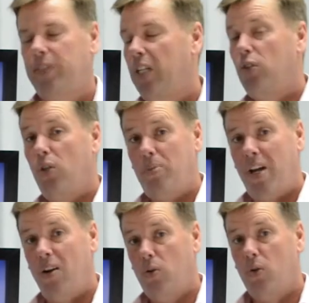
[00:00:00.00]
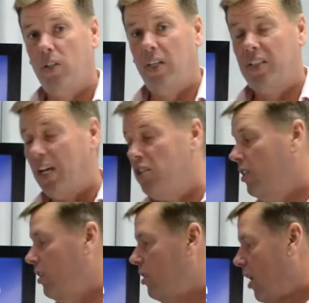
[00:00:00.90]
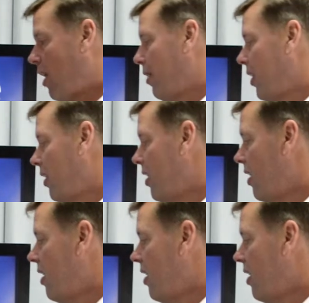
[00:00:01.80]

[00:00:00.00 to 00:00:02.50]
It's all about organisation and timing.